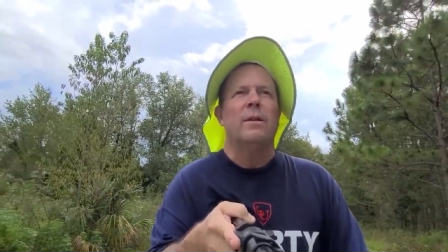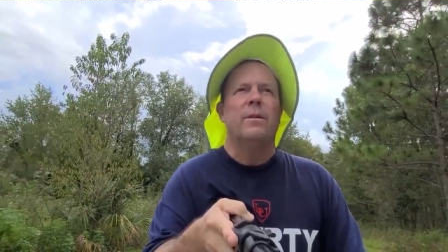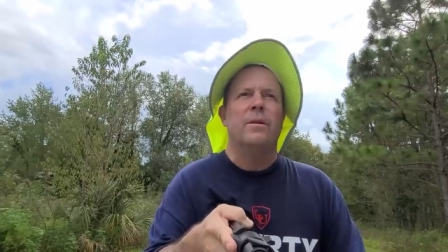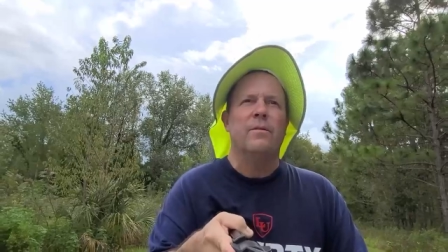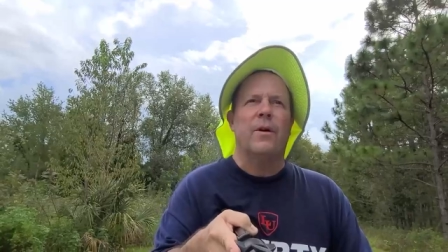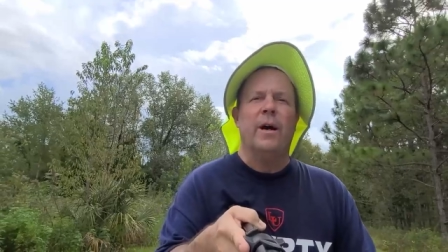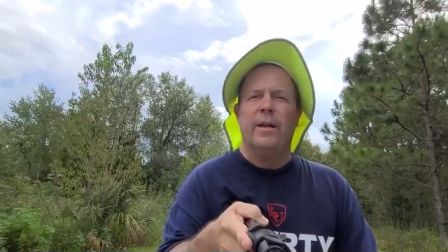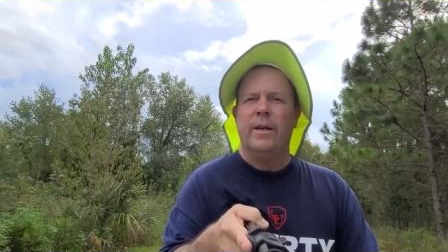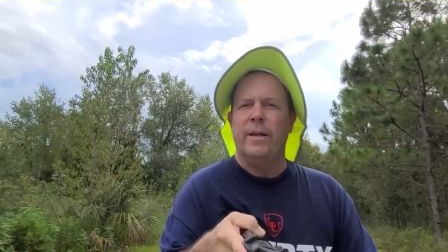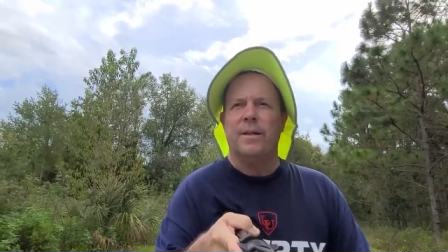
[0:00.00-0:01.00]
You've got
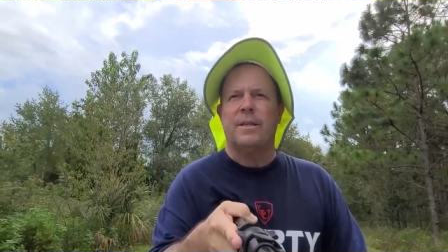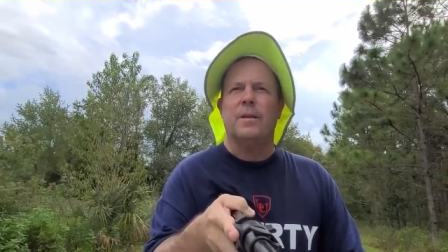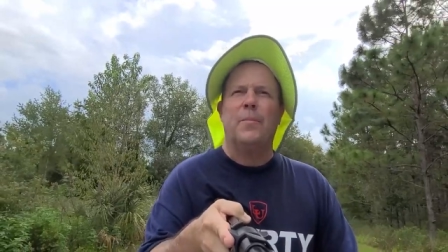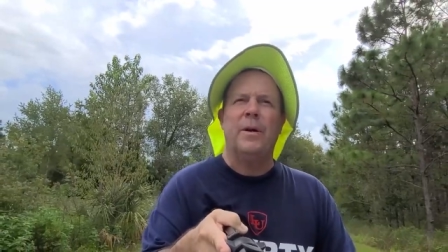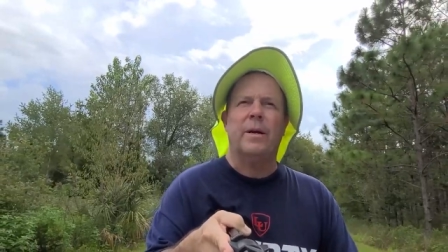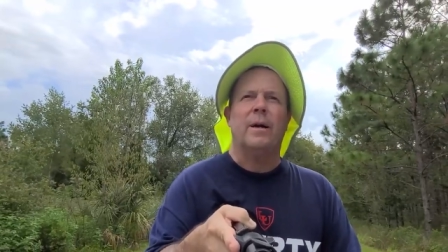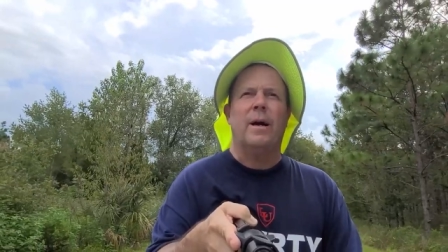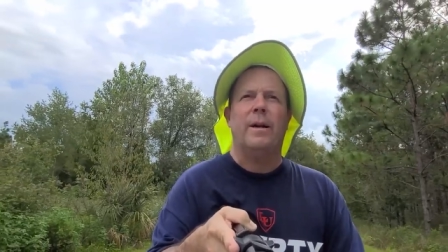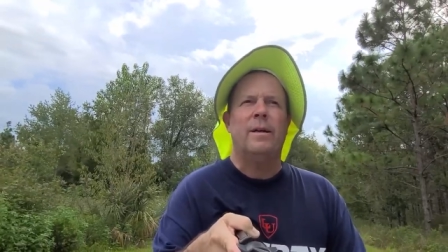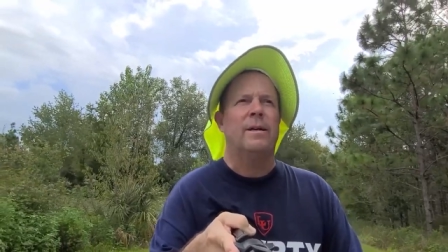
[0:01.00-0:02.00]
idiots in the
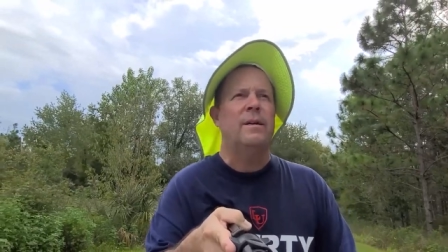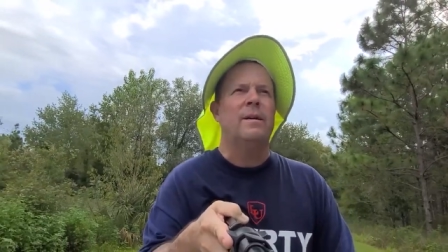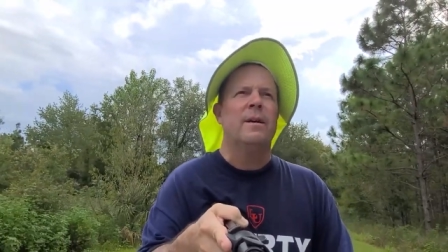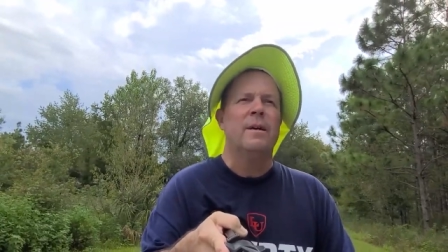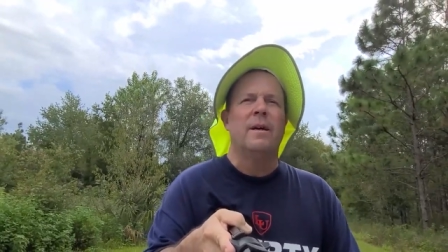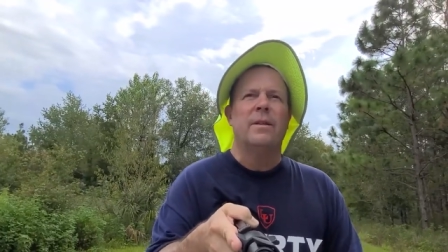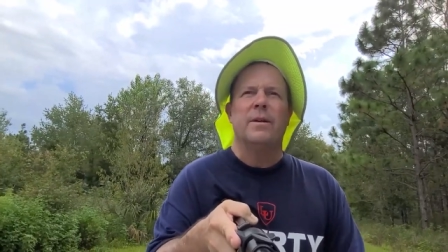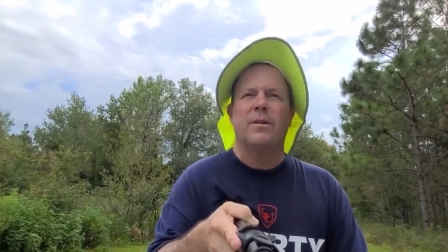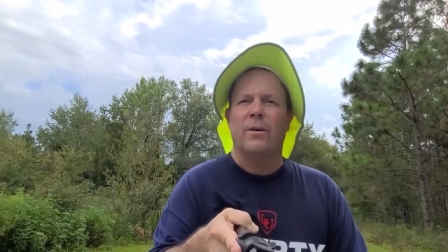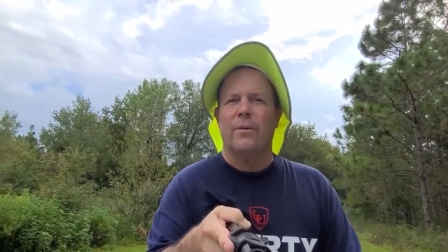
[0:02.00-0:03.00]
Pentagon
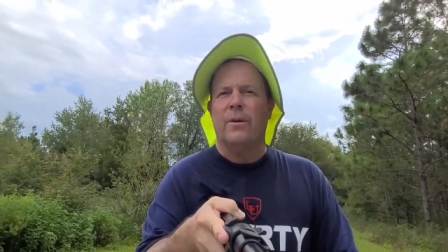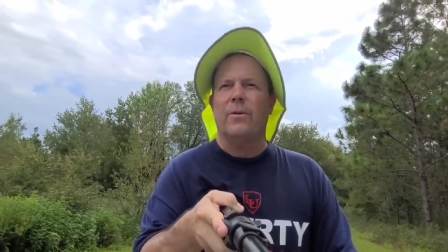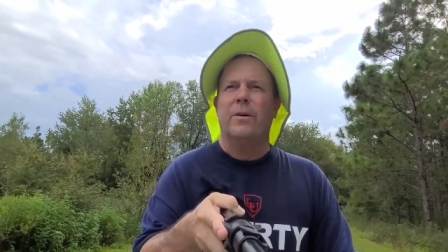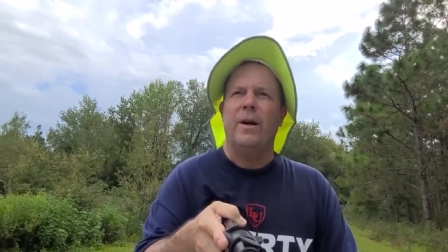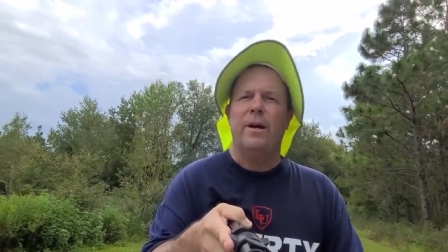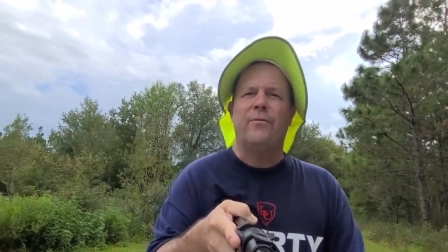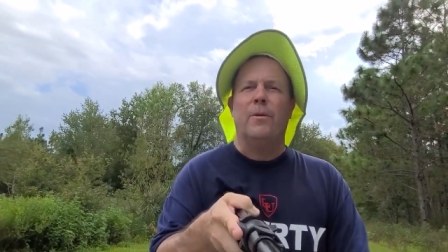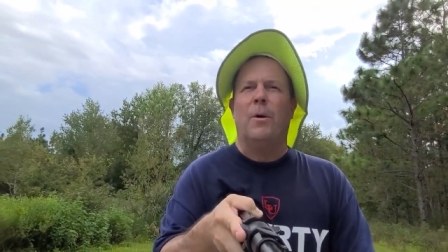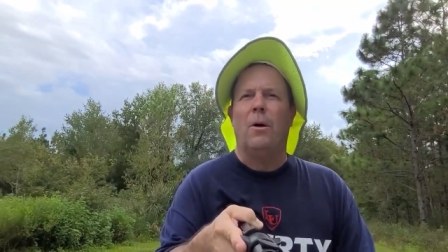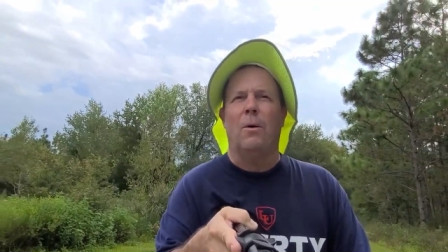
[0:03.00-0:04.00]
that don't know their head
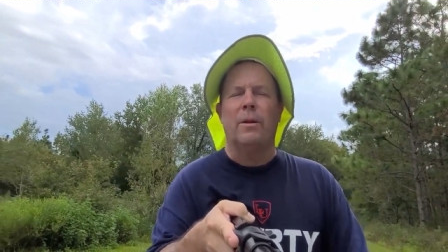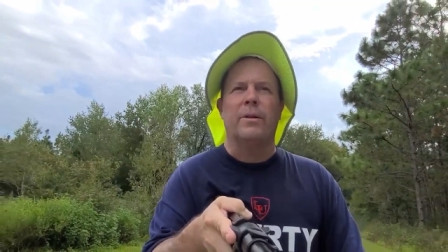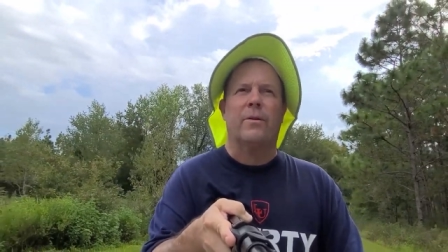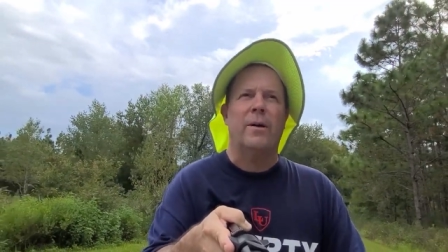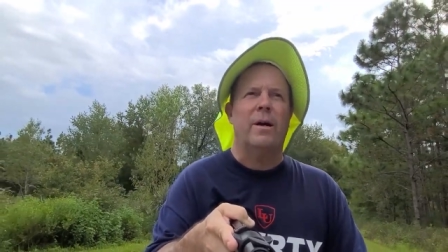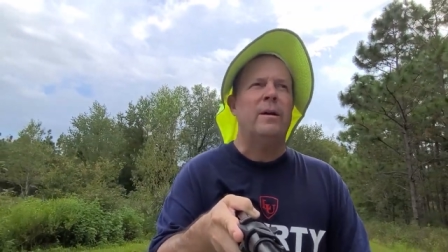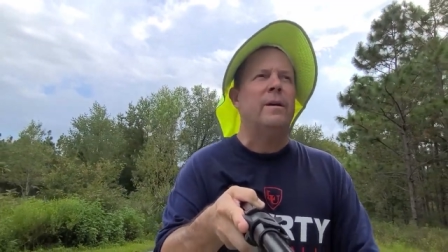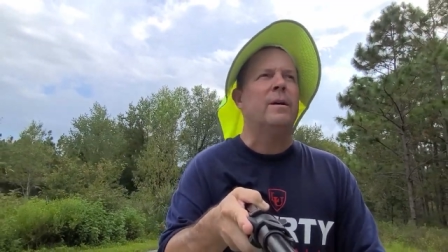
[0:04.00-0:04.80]
from a hole in the ground.